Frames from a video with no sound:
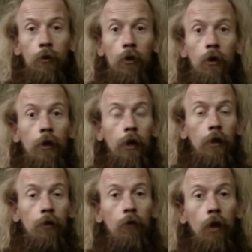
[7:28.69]
god they
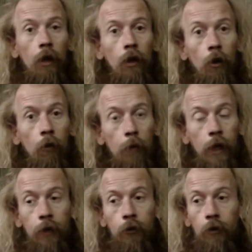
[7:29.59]
can write a lot of
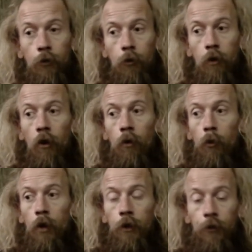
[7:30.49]
pages with long
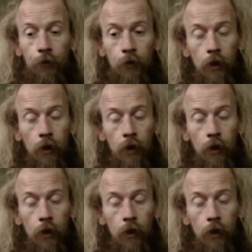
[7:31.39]
words